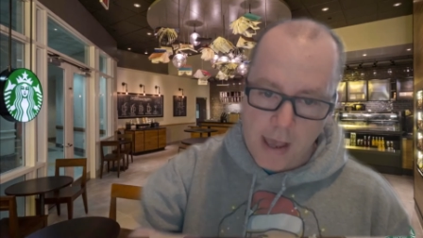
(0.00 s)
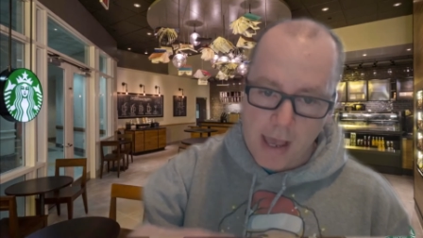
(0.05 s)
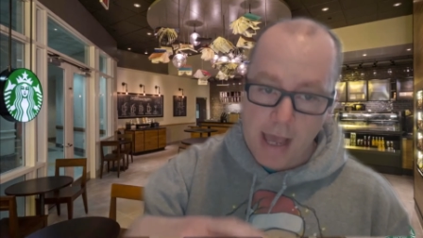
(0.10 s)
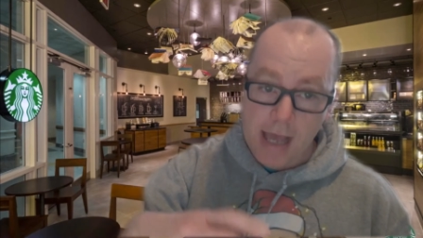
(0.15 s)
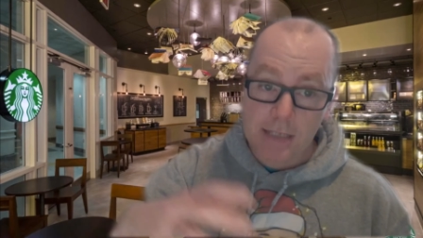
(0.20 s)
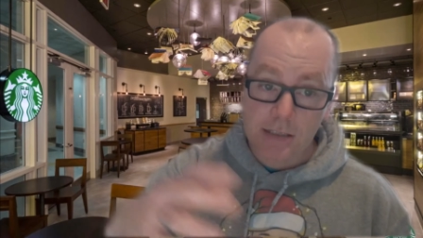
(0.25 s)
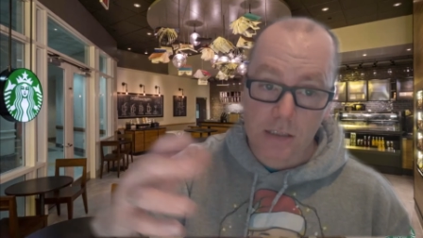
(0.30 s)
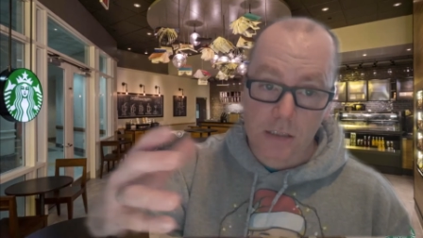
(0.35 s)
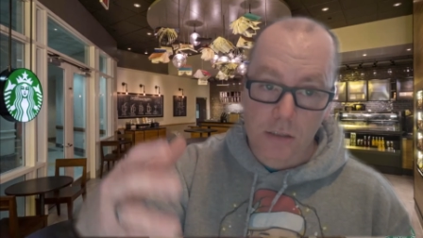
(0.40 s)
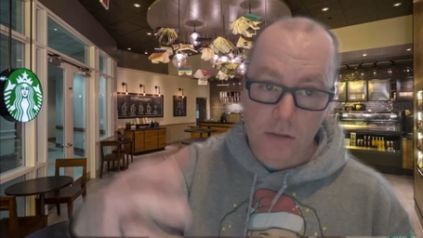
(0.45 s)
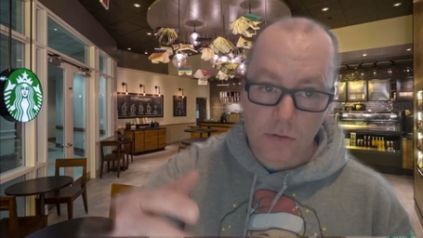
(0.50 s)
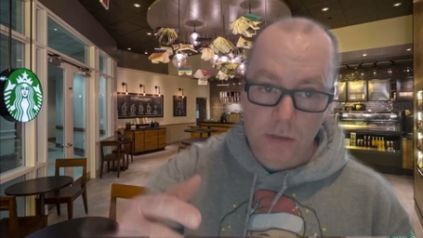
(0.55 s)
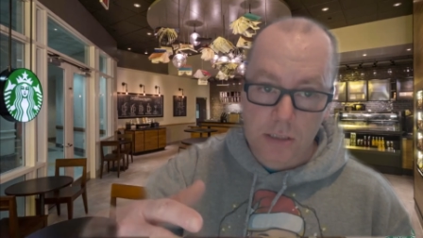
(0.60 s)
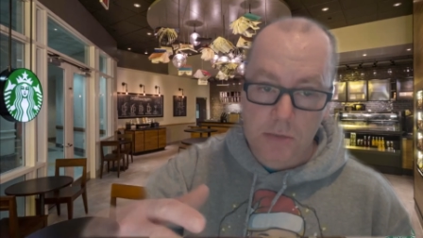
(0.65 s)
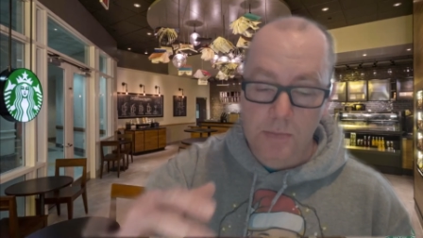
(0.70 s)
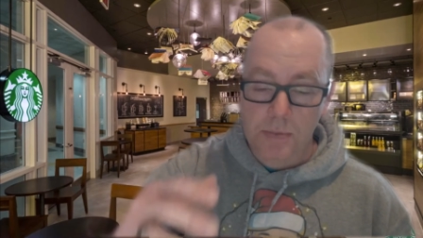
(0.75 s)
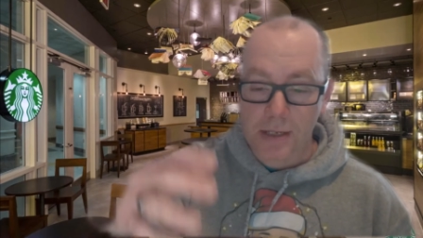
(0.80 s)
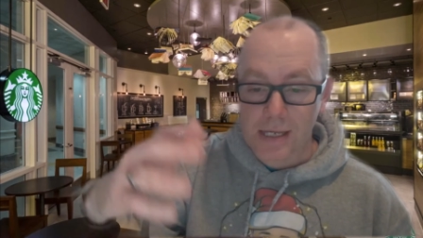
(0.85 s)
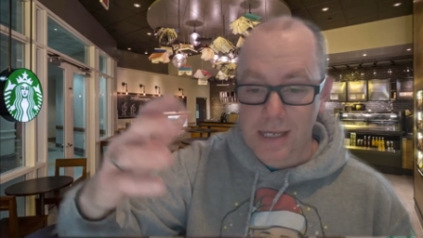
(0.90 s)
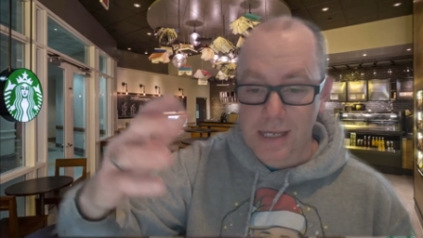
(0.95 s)
as a
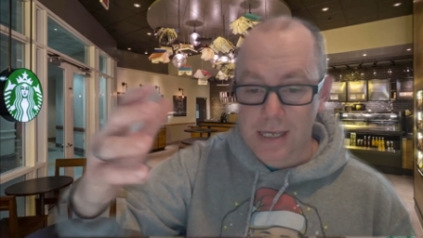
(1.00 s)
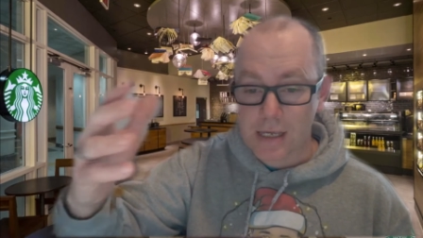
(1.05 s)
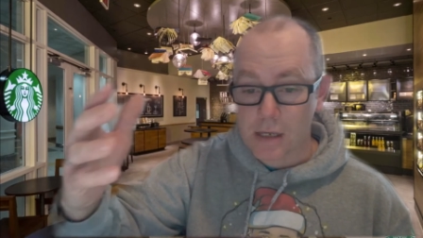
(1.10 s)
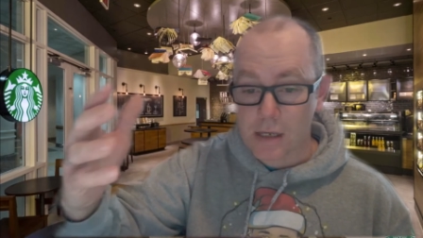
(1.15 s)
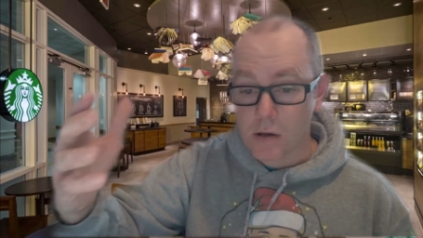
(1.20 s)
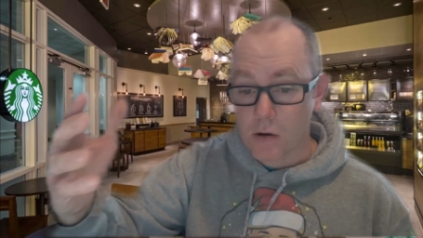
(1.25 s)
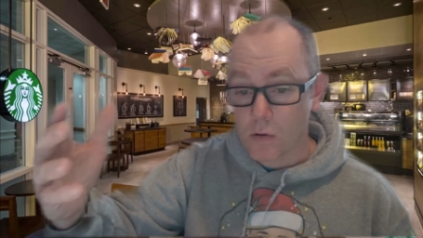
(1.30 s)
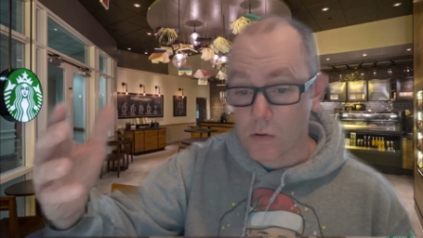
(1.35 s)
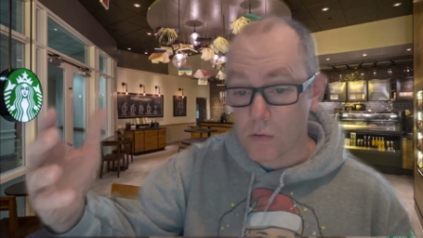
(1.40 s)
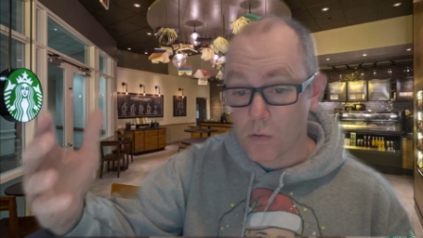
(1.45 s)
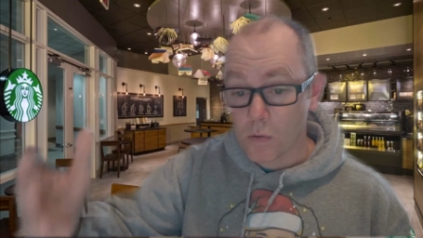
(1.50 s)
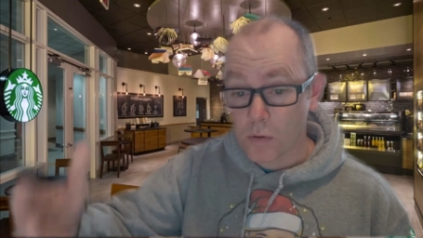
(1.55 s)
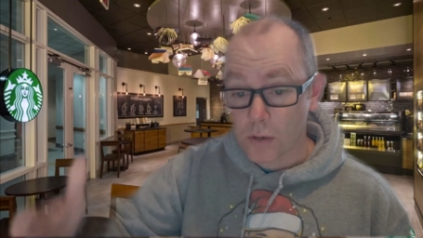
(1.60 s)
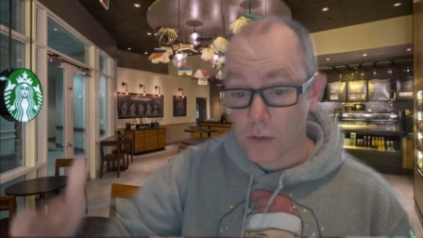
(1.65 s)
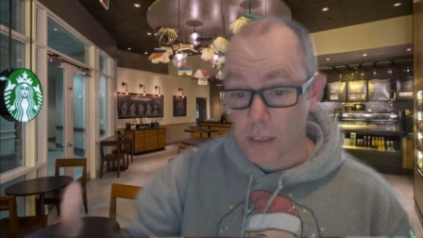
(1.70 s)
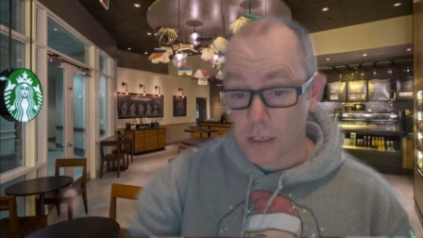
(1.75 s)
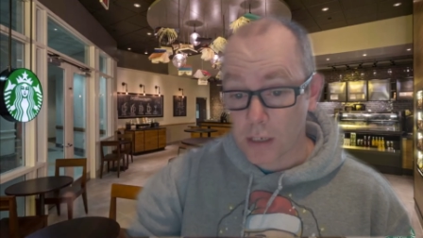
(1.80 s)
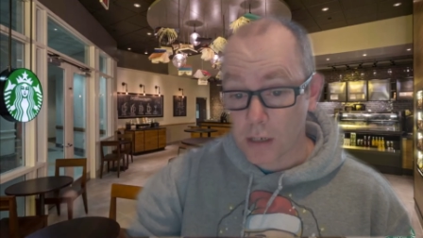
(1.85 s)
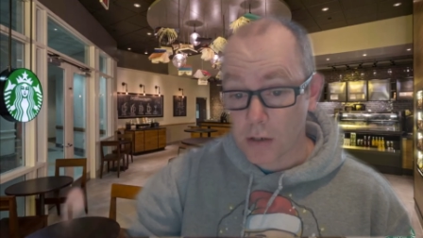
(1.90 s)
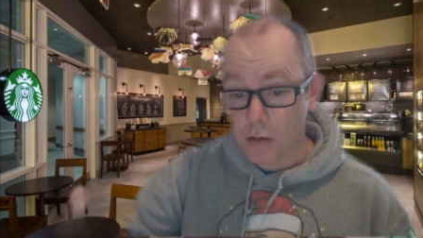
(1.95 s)
USB
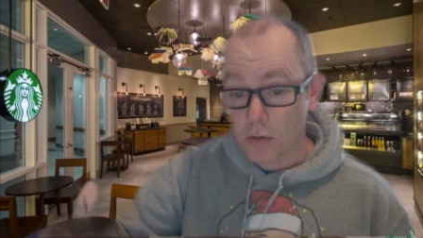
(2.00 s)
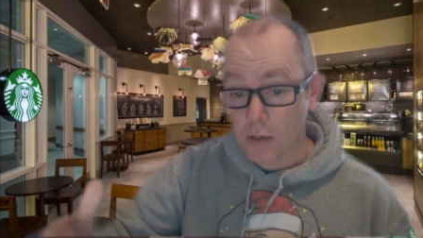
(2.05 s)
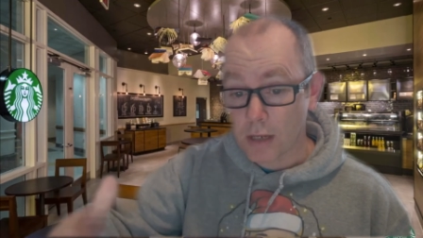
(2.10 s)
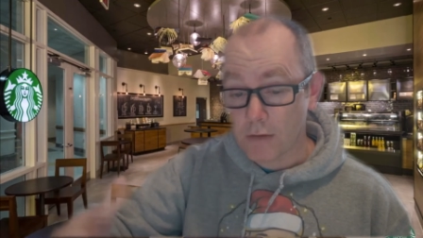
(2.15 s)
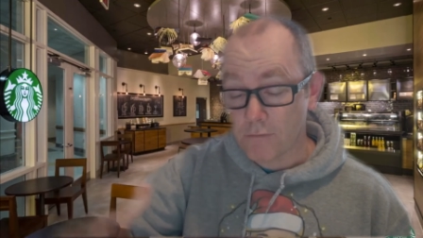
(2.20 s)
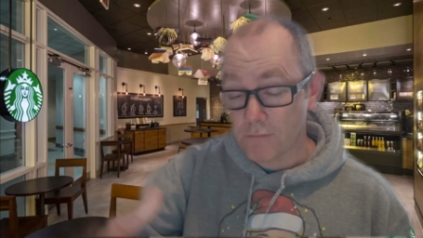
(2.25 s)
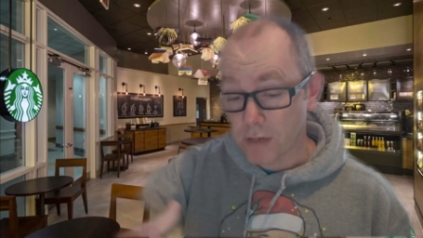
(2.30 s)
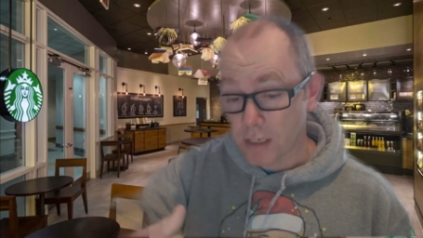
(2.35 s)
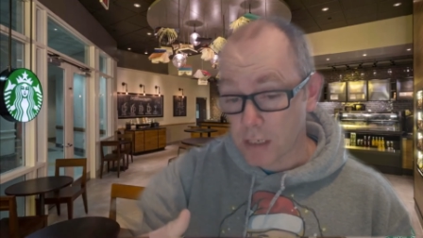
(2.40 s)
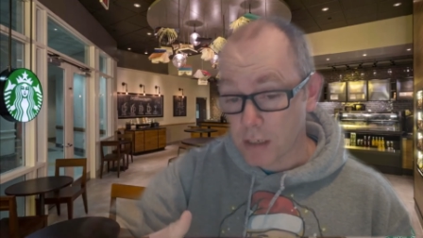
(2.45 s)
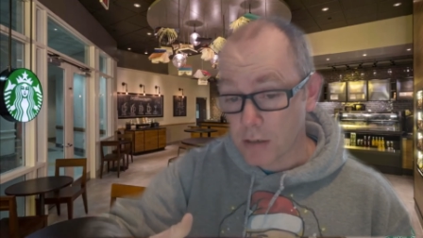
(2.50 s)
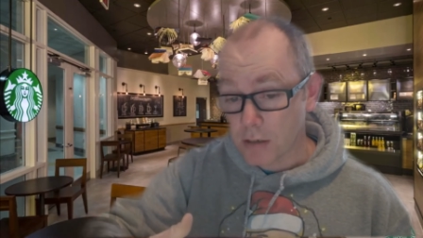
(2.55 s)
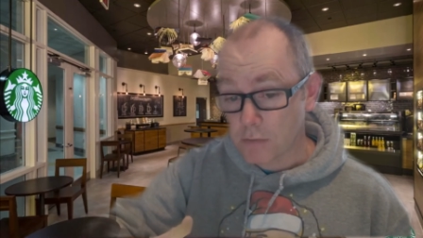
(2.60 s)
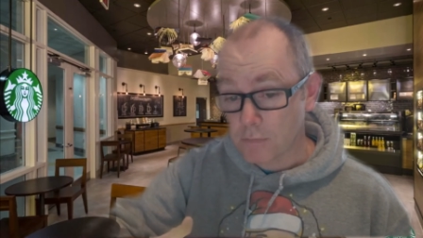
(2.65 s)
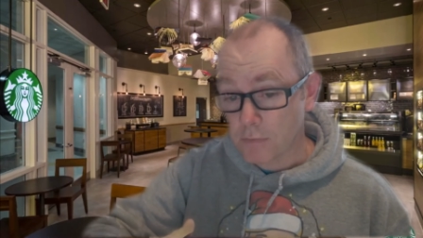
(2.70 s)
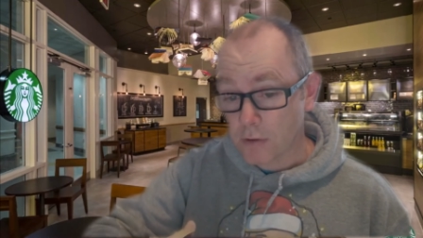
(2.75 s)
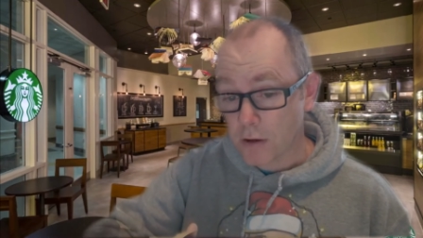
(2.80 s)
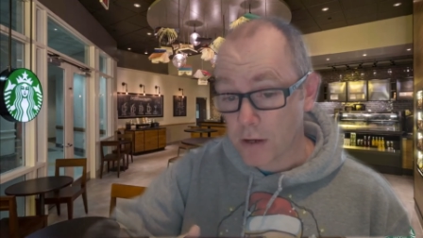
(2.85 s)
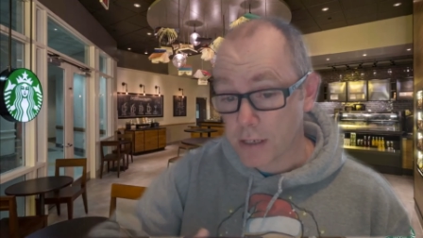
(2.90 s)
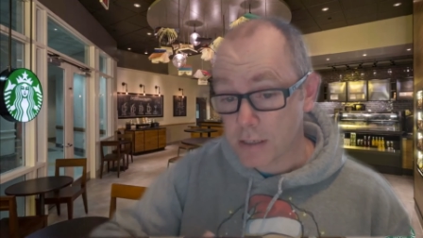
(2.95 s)
audio and video
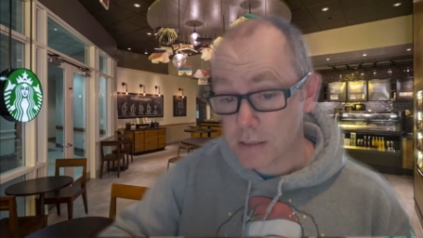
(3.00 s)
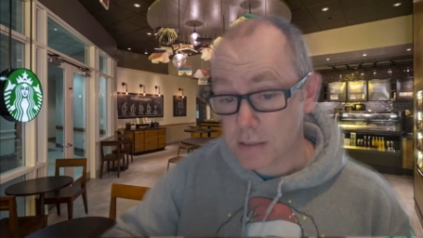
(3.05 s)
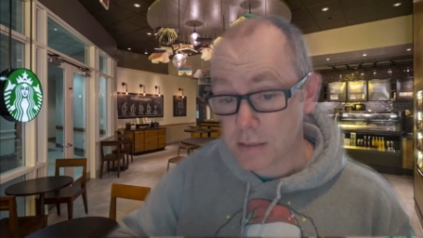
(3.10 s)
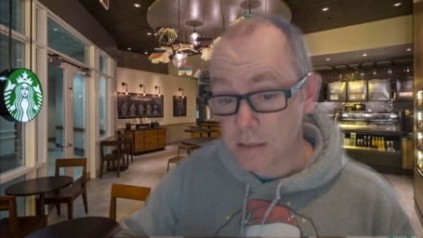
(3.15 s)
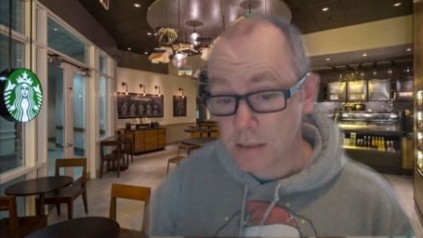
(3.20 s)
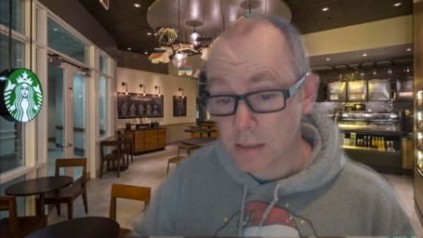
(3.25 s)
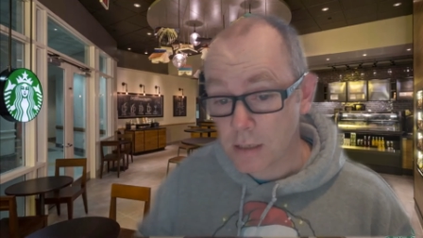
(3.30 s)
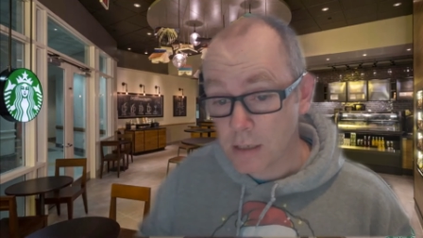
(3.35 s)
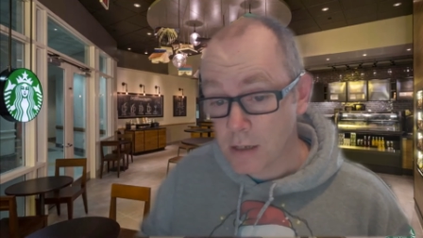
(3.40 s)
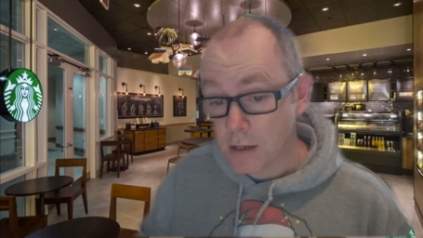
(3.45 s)
device,